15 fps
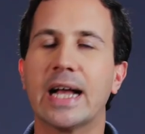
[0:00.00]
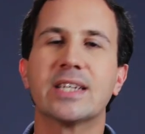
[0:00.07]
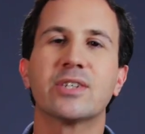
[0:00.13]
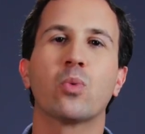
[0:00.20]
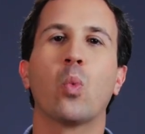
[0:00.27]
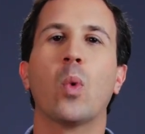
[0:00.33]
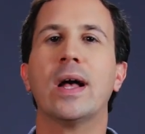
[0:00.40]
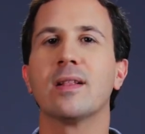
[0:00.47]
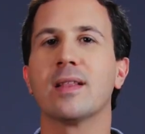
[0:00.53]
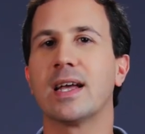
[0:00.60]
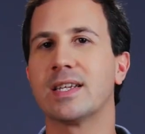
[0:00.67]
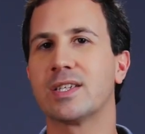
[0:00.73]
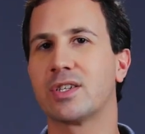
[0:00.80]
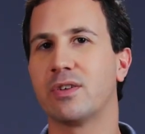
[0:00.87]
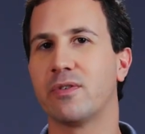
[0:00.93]
as well
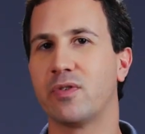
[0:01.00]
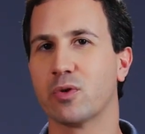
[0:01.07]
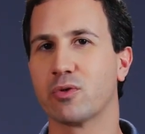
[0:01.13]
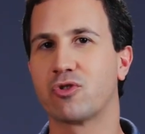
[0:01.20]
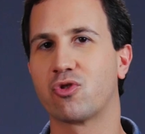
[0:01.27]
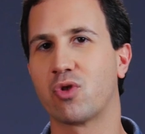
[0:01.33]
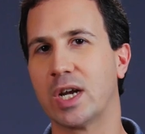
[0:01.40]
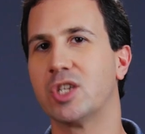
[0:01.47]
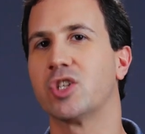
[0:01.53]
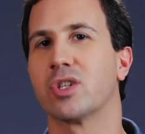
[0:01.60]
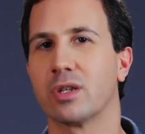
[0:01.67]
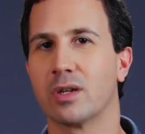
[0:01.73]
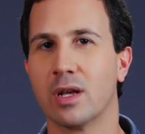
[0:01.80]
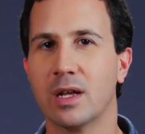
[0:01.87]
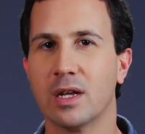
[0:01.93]
as to filtration,
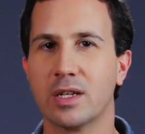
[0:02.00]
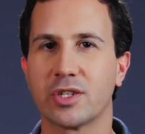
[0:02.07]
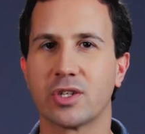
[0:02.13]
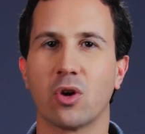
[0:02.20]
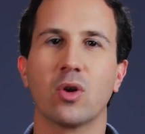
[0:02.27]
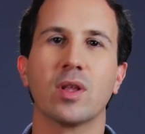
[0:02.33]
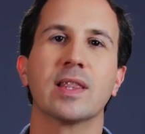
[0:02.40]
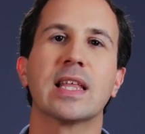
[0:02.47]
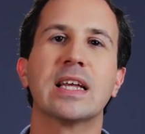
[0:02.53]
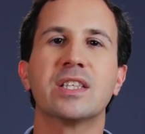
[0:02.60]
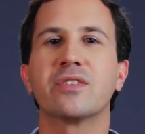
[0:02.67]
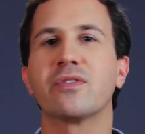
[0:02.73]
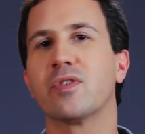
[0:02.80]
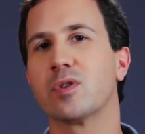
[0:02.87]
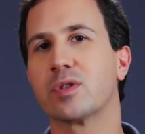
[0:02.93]
so
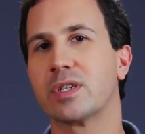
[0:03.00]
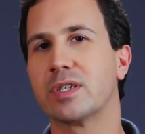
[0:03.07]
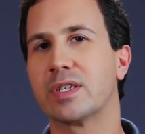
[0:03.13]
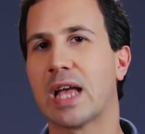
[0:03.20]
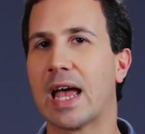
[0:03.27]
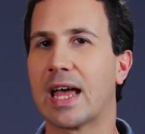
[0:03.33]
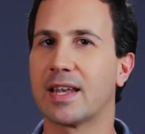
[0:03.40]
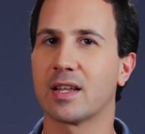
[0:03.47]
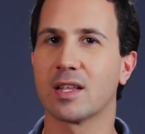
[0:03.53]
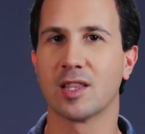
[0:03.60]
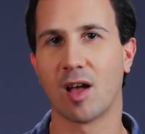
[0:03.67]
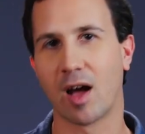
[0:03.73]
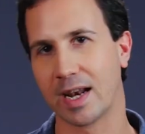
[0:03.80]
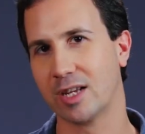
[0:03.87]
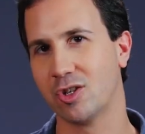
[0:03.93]
lens filters and
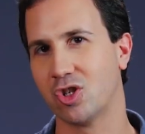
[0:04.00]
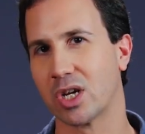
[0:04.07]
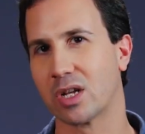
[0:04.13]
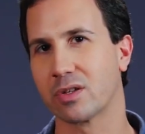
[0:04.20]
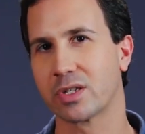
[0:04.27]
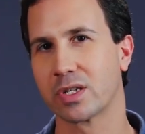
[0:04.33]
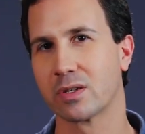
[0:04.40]
lighting gel.